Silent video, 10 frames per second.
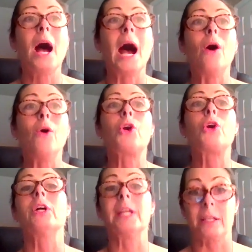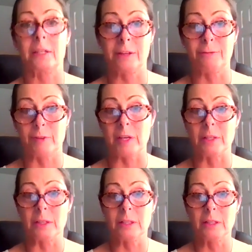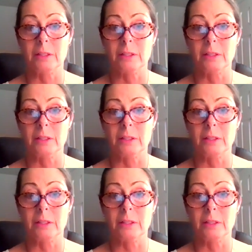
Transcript: how good it can feel.